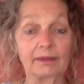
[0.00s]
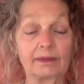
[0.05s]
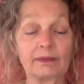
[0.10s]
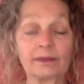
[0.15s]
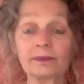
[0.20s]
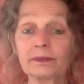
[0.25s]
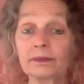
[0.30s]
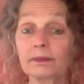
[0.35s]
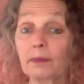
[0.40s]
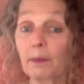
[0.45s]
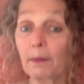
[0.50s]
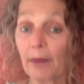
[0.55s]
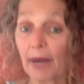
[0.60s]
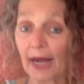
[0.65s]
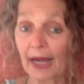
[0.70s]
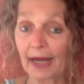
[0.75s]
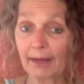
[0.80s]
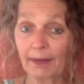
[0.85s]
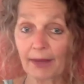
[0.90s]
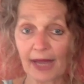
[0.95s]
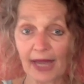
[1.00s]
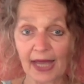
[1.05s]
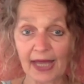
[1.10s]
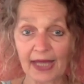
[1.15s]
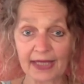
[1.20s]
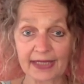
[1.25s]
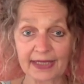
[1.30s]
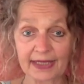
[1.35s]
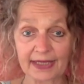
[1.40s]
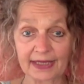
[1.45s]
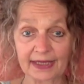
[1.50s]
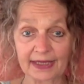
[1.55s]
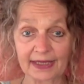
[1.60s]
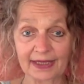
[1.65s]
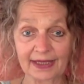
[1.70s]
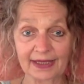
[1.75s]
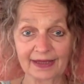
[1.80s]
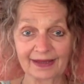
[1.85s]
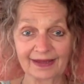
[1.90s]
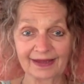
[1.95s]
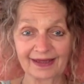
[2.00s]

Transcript: bypass it